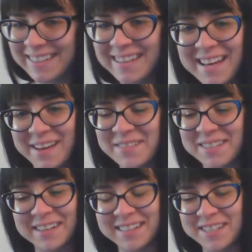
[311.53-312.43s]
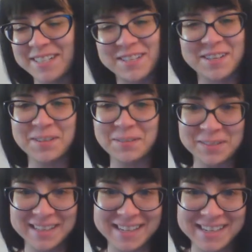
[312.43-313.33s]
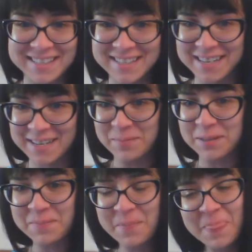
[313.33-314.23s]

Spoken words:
I'm sorry, she just called one of the kids an animal.